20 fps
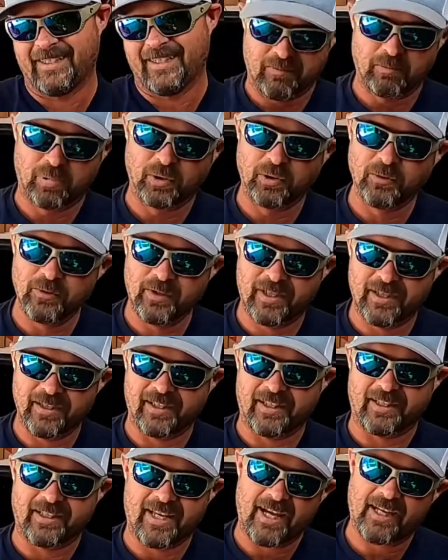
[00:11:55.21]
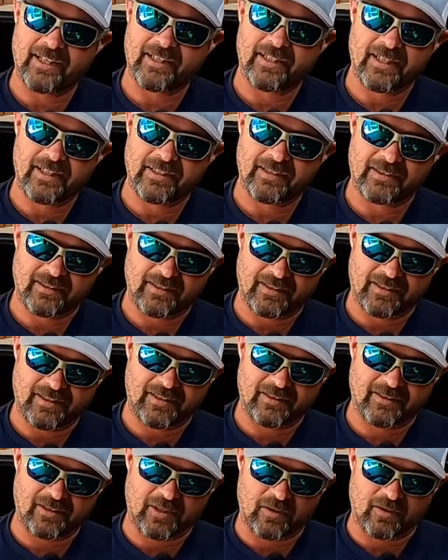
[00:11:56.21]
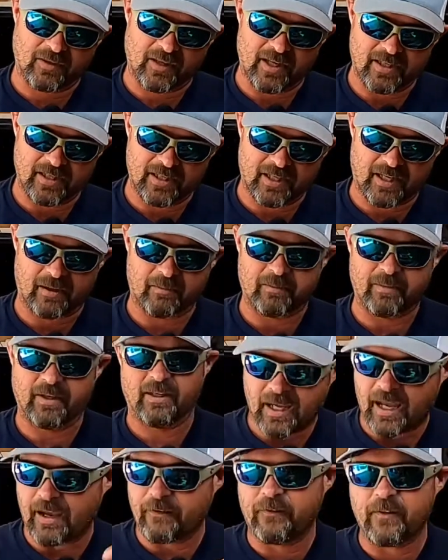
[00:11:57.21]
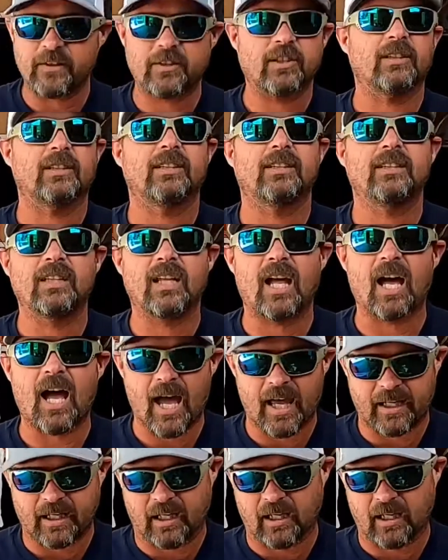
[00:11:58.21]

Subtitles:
Bluegilla, that's a great name. I fish a lot of